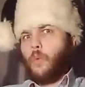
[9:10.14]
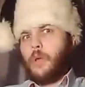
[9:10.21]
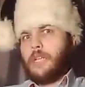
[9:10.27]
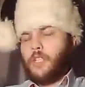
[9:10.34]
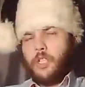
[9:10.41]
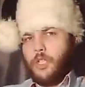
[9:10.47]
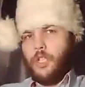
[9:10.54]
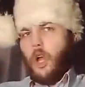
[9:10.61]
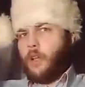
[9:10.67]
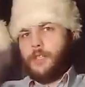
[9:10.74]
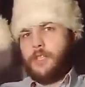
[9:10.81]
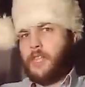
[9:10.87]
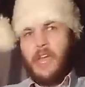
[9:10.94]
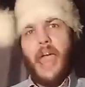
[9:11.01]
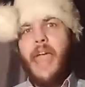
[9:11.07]
It's just
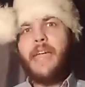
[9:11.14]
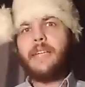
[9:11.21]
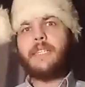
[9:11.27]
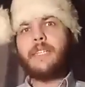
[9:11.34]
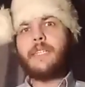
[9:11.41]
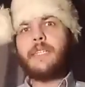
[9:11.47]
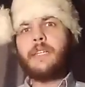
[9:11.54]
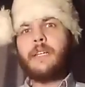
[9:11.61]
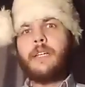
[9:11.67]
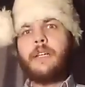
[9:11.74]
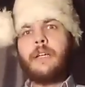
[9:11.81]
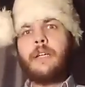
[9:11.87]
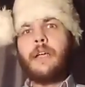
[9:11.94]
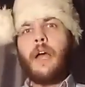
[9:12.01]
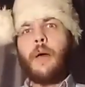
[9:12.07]
not the case.
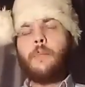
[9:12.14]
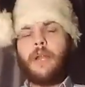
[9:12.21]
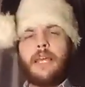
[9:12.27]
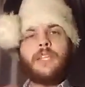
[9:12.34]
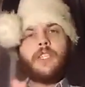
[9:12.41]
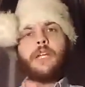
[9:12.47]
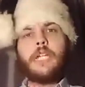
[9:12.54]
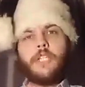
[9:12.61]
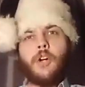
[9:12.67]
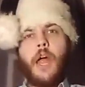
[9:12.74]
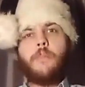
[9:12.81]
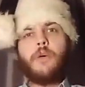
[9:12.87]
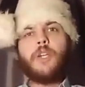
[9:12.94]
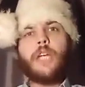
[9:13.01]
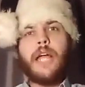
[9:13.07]
But he's going to try
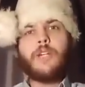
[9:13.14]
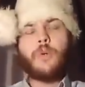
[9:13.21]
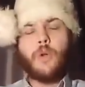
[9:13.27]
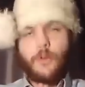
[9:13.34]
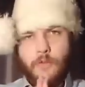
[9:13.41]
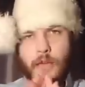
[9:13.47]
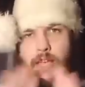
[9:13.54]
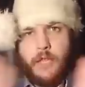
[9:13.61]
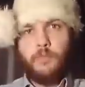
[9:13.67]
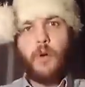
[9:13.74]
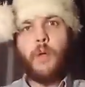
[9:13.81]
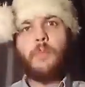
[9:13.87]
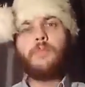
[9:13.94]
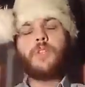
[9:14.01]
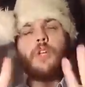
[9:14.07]
and project all of his
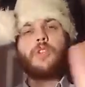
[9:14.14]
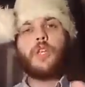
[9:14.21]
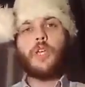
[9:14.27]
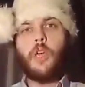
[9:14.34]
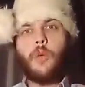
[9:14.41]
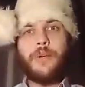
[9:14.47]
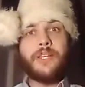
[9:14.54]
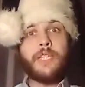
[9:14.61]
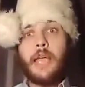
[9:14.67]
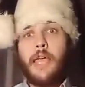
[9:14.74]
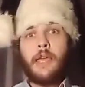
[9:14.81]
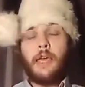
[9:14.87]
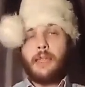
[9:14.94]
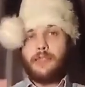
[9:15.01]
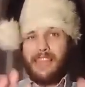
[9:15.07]
problems onto you and say,